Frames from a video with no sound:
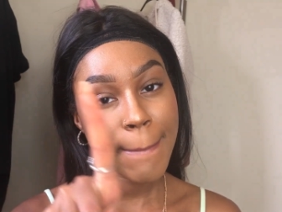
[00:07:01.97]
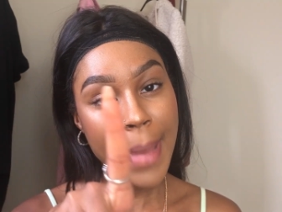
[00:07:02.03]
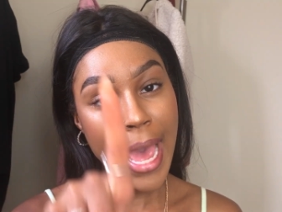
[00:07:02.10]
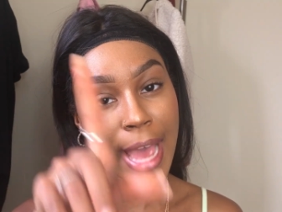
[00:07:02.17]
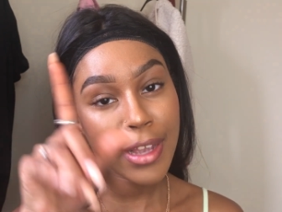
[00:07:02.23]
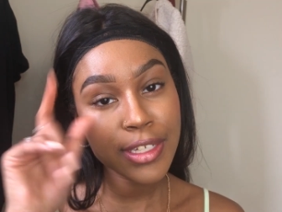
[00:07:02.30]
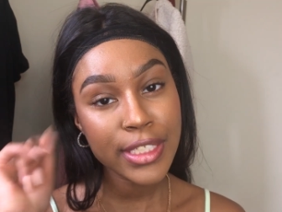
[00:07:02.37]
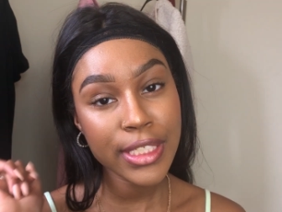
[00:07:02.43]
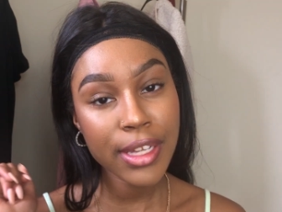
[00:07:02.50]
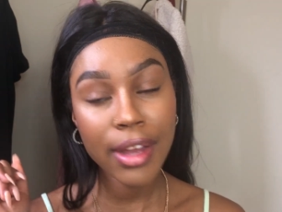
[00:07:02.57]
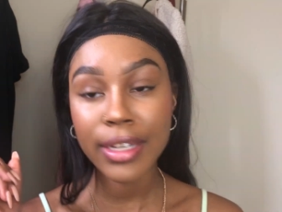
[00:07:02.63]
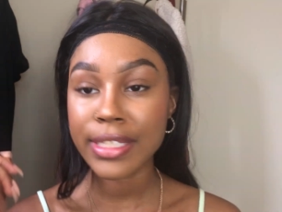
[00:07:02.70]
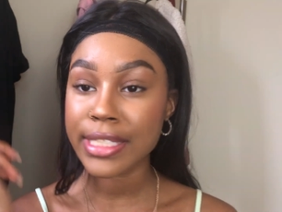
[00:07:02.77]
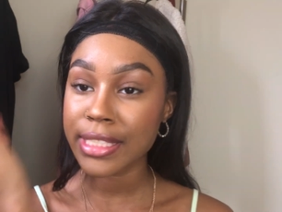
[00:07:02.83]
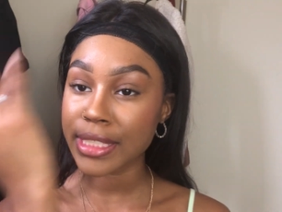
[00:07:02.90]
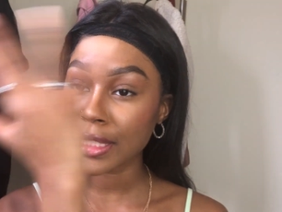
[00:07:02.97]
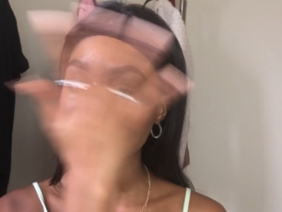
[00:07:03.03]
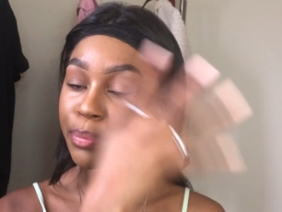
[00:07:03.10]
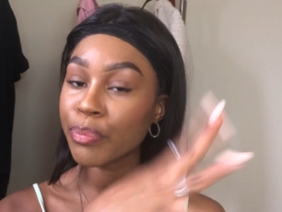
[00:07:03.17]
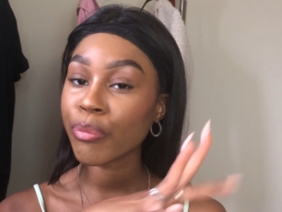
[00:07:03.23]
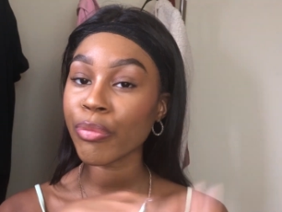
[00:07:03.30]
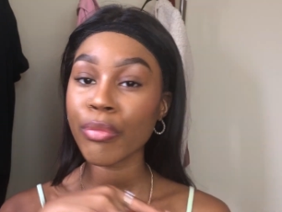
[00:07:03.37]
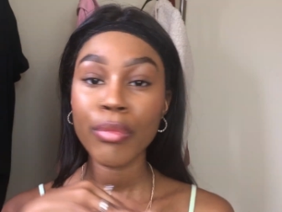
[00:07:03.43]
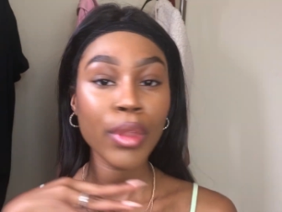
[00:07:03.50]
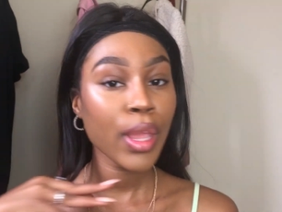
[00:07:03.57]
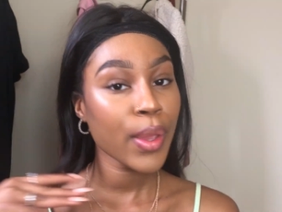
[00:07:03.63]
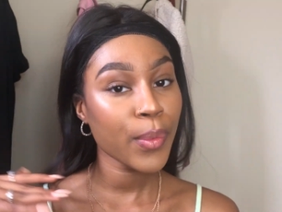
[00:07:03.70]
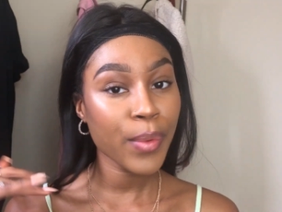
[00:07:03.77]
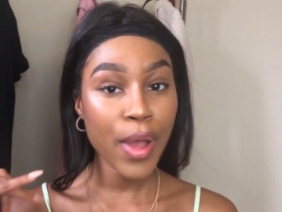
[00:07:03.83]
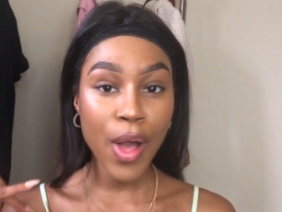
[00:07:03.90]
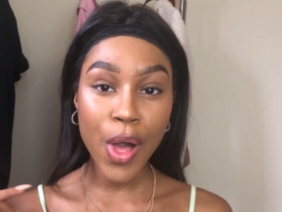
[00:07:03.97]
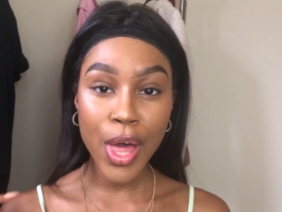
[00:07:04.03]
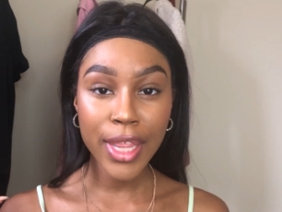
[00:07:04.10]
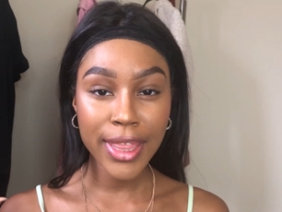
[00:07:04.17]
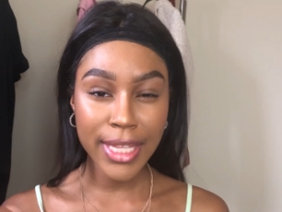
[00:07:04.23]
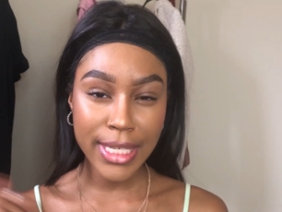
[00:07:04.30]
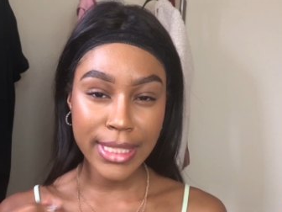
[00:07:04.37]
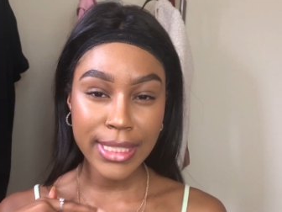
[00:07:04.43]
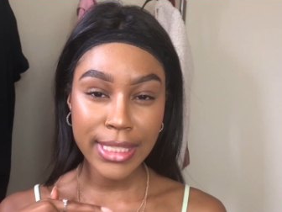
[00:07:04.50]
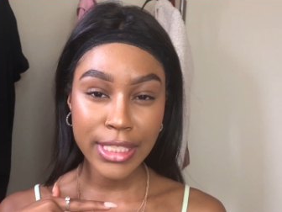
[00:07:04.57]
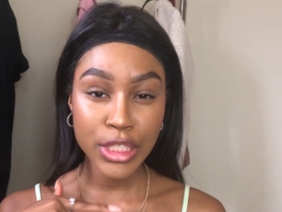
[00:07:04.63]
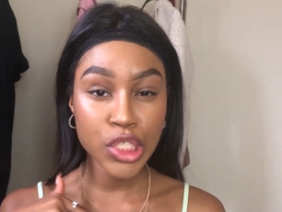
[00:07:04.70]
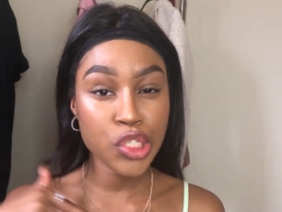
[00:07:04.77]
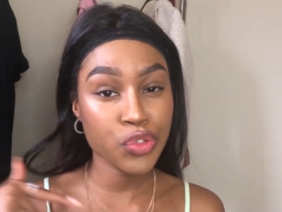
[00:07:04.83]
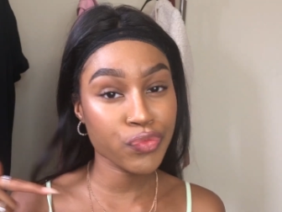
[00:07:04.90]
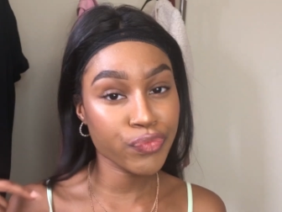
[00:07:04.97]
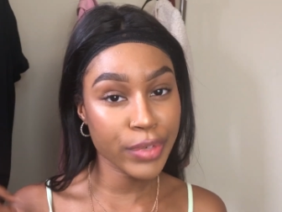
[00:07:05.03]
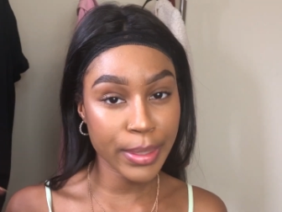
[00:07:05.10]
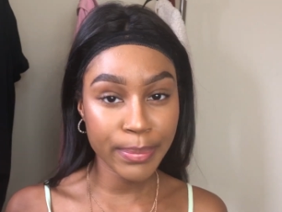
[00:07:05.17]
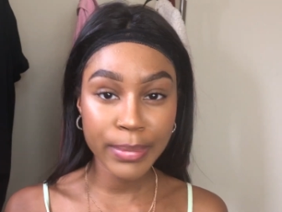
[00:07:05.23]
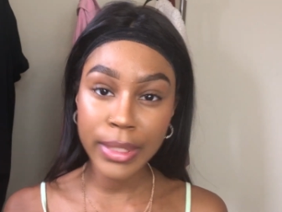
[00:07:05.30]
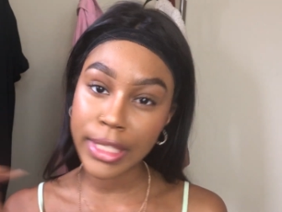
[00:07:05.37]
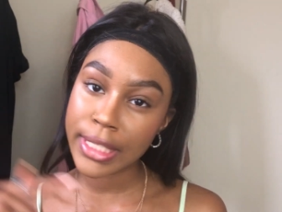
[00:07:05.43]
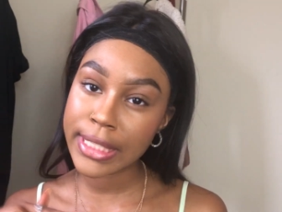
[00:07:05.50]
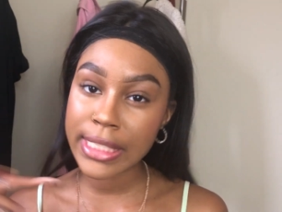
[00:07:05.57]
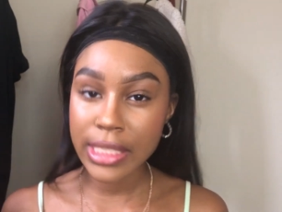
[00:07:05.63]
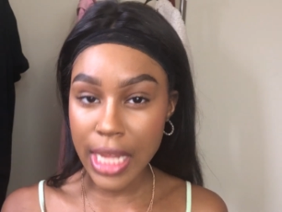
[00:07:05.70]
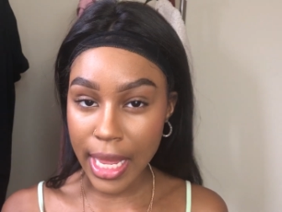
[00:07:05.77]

back so y'all can see what all this drip looks